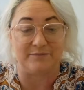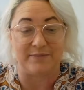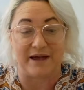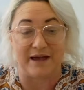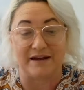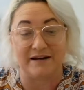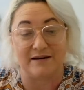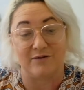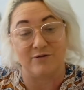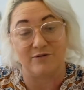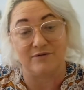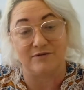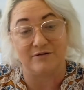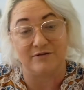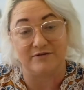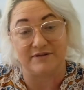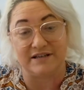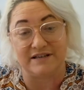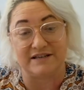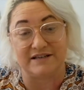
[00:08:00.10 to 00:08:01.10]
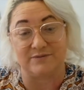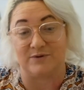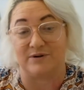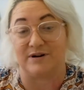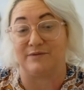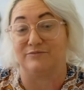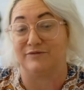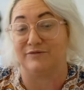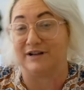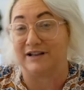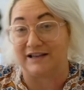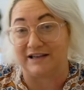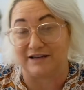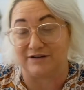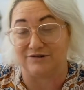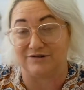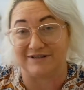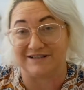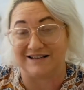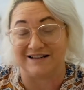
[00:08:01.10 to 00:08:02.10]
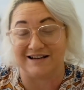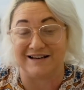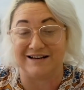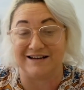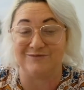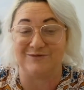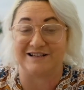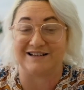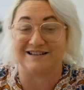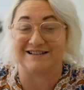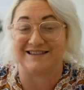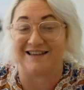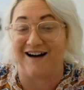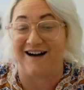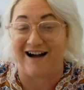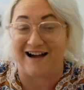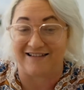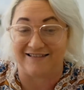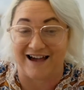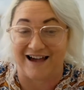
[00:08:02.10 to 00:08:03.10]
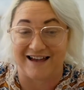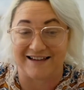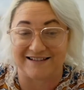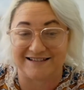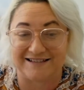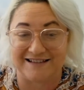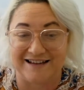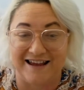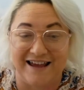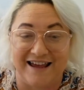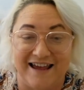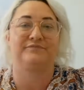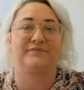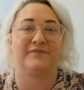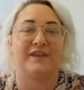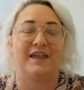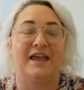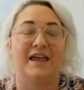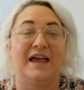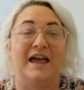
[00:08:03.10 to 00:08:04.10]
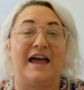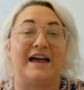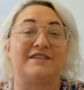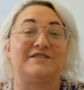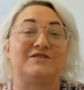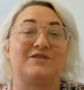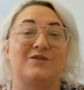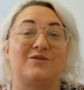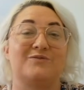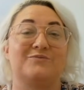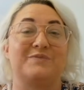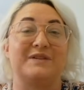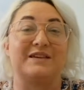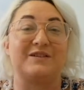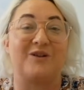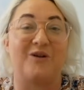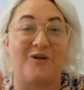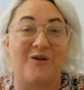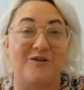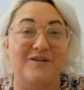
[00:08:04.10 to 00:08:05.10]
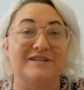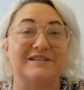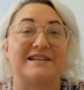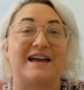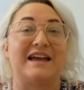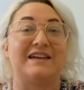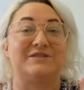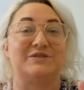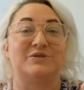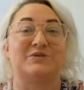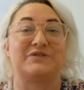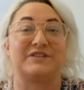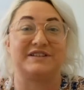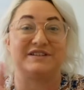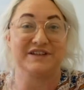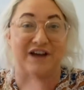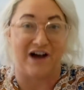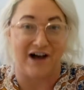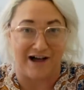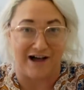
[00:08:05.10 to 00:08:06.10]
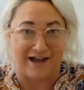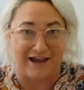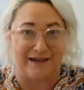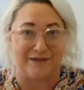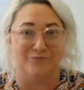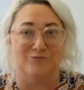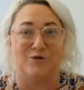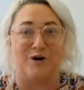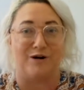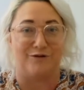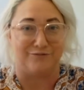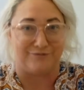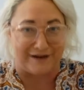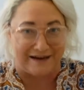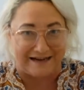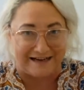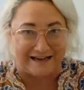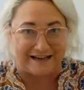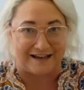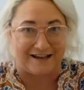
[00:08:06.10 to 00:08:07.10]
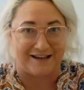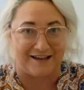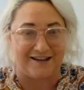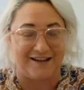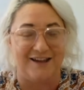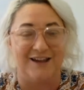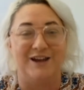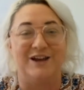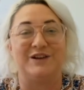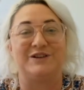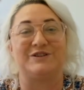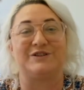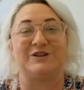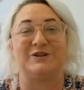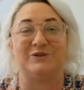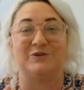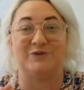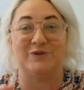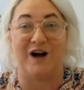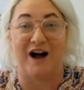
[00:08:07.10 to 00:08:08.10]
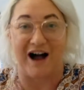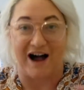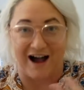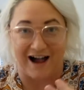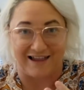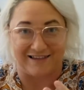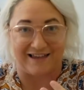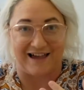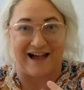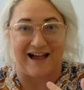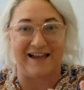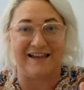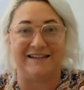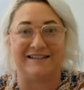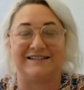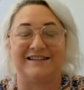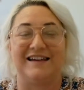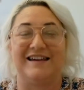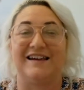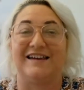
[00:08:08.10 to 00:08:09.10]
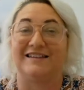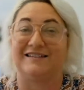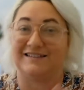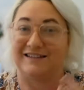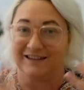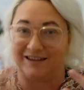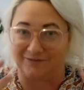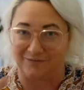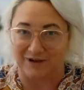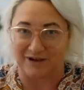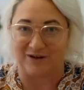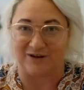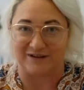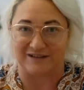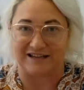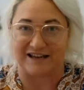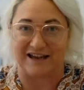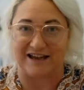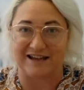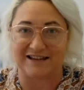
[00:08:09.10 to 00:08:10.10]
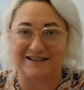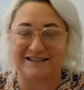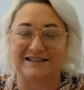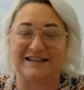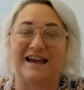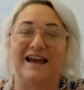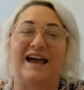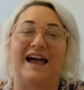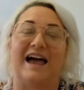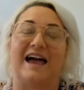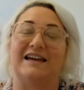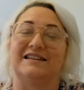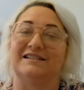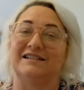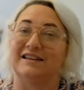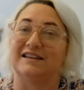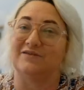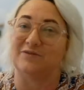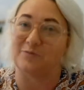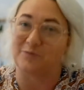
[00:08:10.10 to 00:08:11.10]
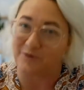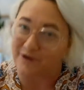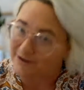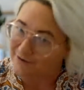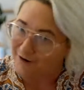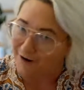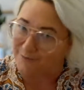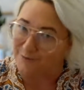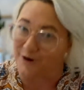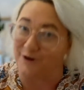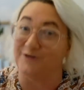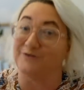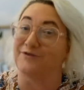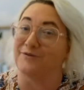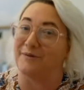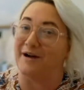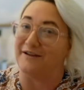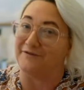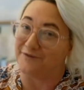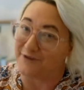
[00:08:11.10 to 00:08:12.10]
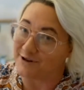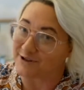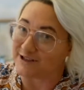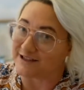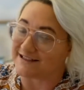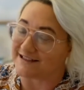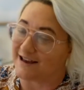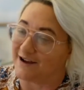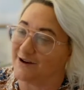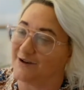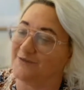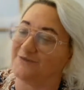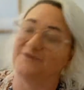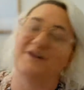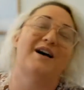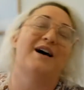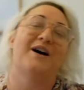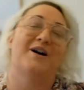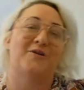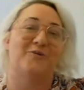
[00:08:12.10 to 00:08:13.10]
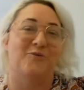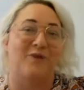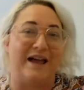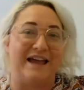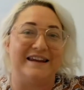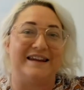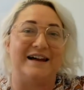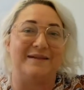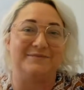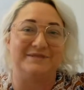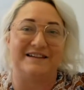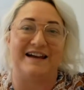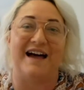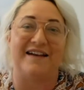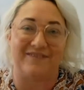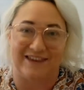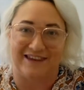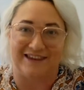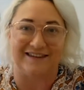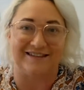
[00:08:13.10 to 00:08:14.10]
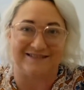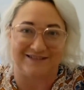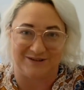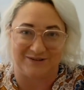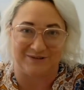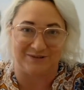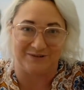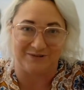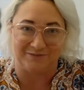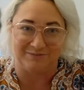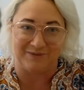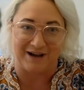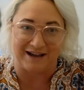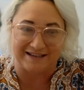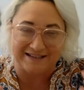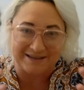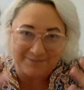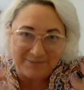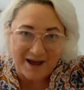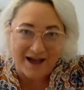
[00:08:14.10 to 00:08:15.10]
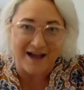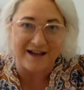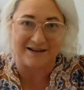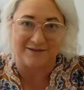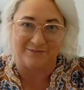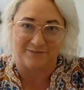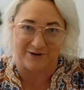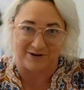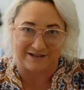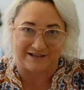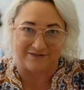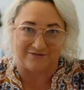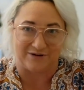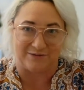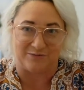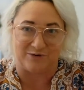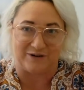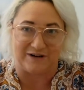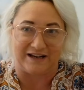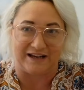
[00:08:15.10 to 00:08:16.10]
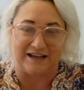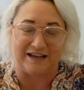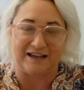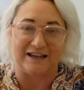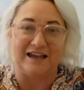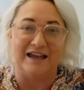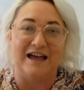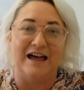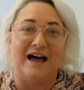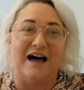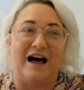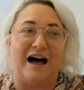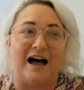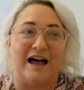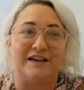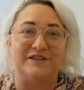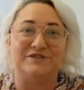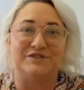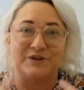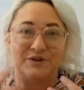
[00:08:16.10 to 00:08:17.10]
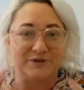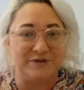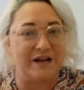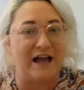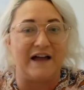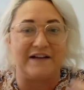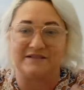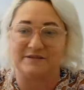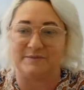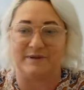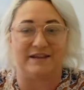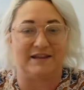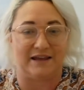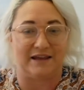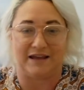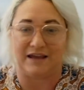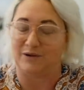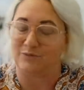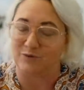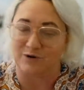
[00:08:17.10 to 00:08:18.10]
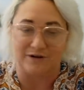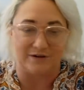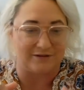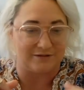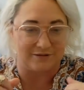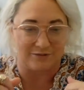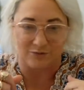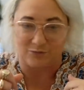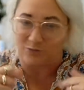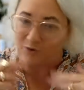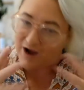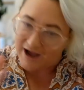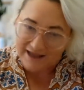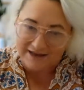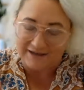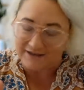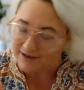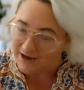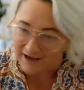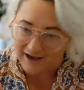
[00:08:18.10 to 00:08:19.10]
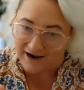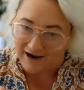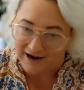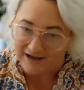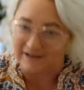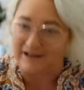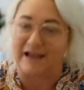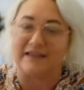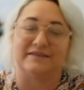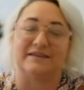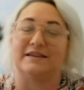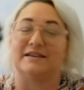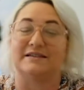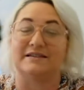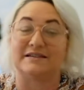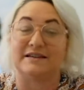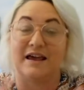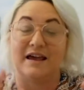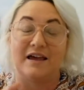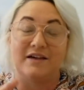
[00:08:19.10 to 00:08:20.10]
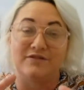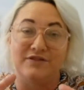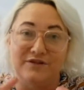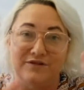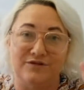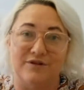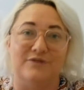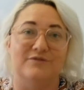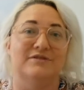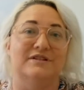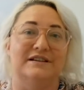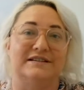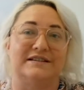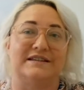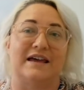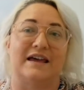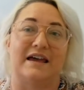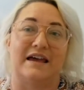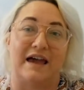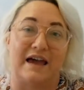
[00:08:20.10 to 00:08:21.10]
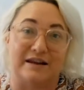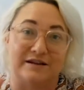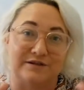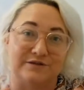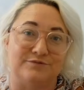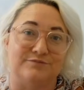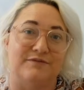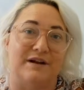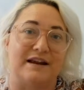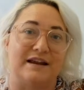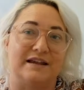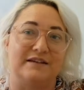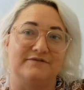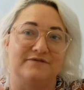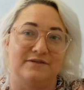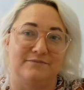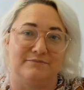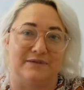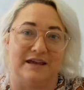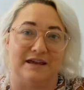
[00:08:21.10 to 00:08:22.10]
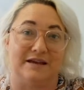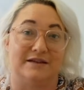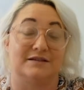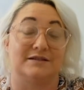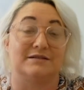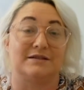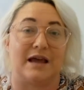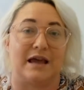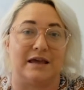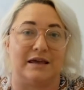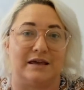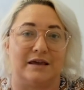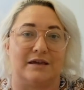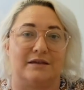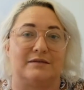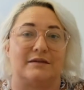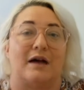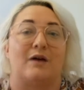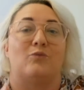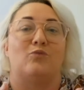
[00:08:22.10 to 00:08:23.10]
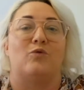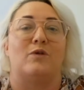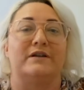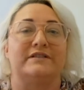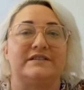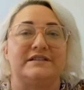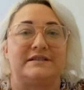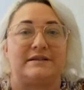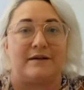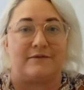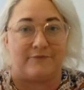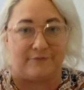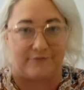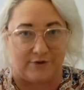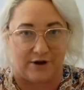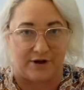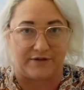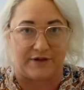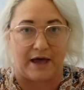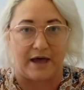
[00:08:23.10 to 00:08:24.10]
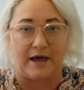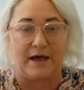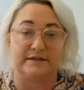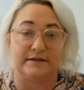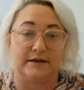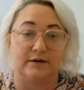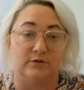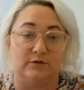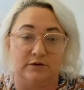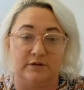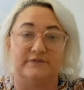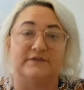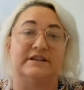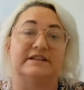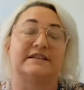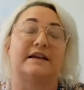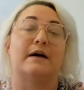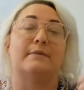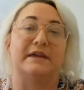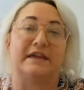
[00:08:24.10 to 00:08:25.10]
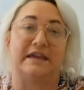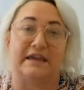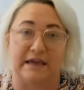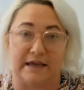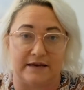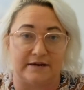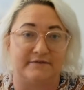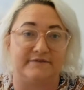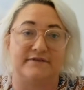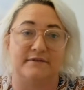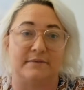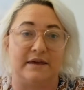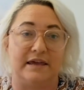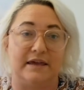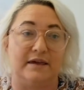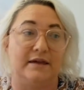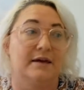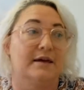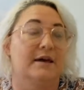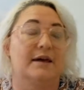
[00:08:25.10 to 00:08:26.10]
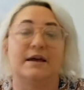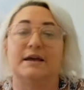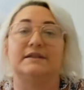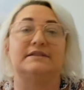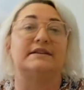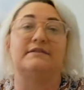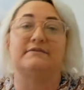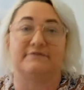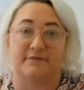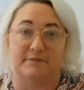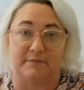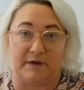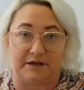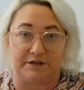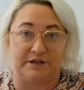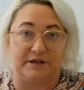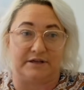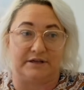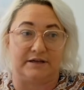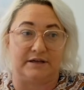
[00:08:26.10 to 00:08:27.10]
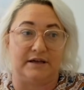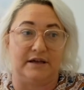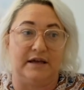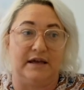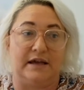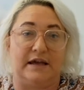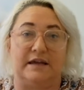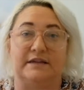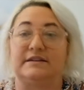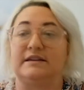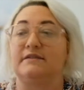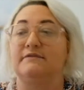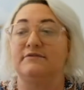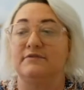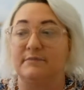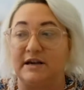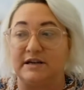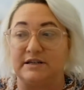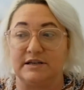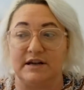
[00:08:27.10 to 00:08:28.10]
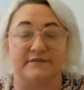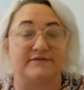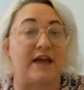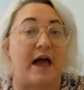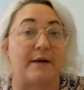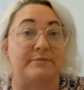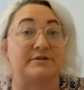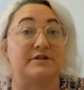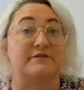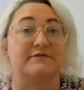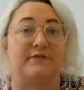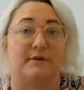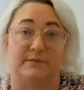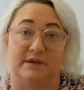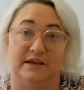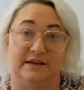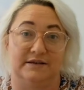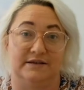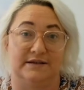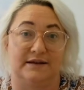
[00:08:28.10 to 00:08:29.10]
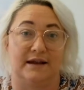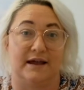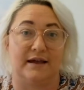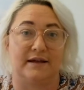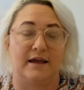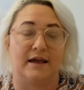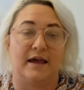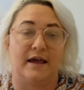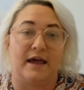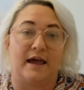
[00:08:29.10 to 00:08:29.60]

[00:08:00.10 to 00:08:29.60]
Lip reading: But this is what I'm really interested in, which is the highlights. And so because I took the time while reading to highlight, to give me context, and to leave a breadcrumb note for my future self, when I'm diving into my Spark inbox every morning, I don't have to be thinking, well, why did I highlight this? The note is there and it's ready for me to take it that one step further. All of this coming in for me is information. It's information I've captured from the internet.